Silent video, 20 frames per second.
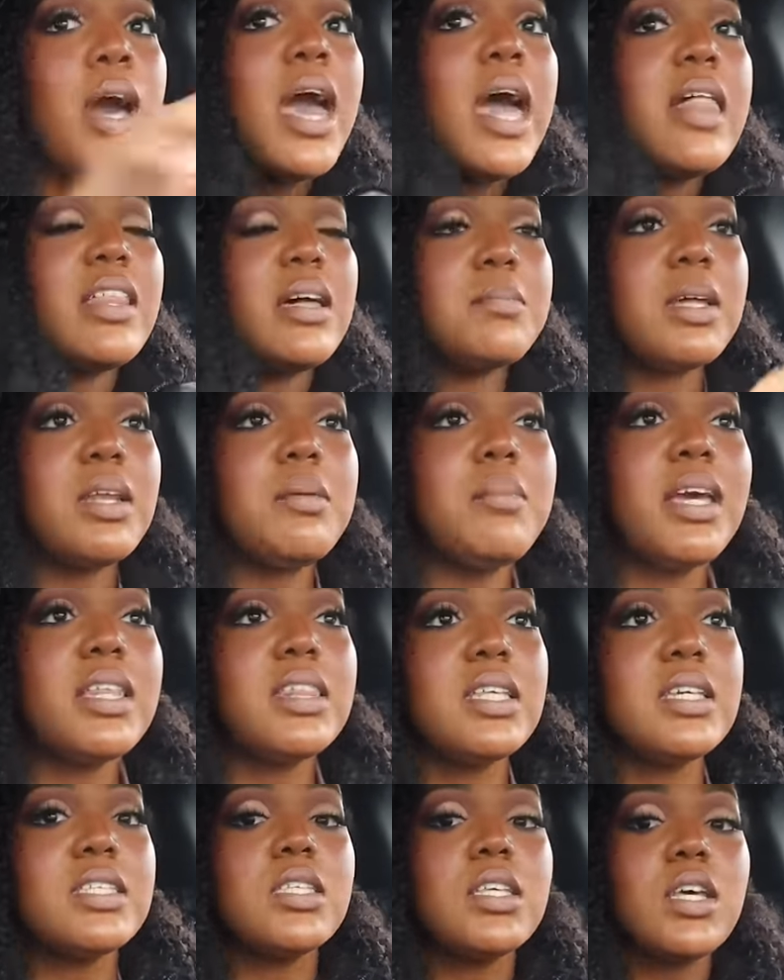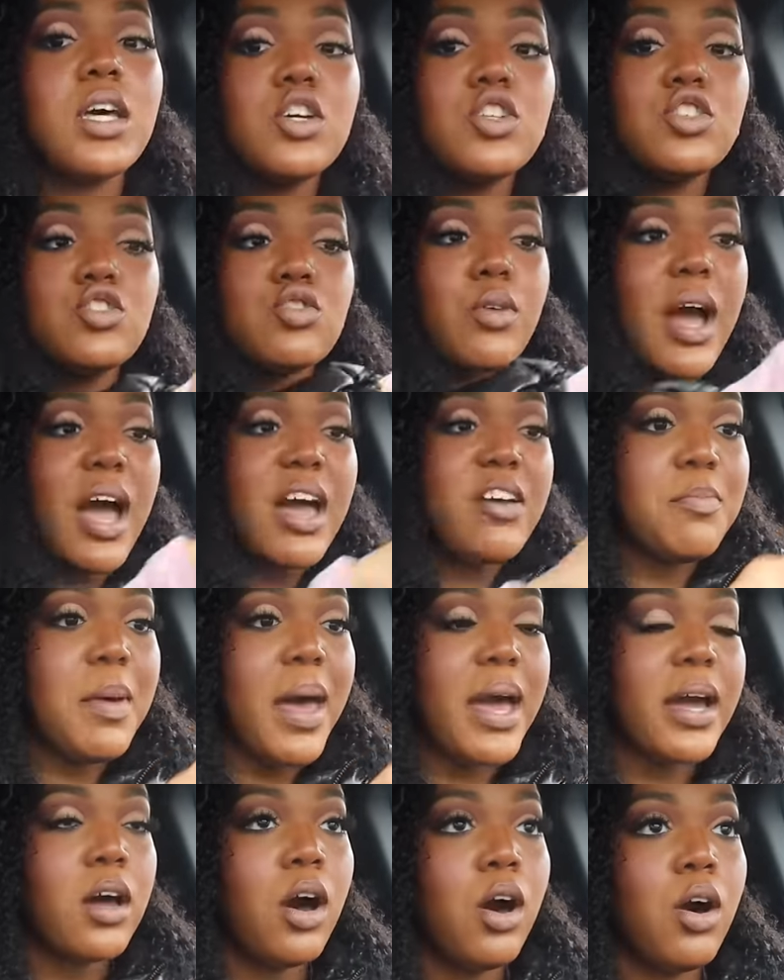And I'm gonna make this drive
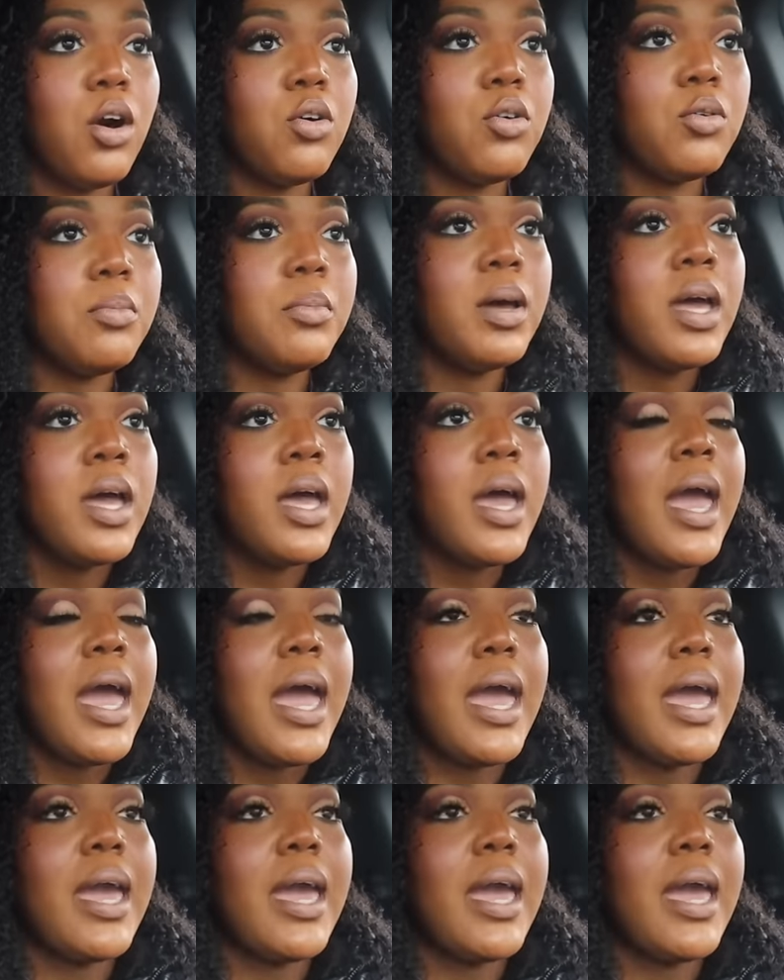back home. And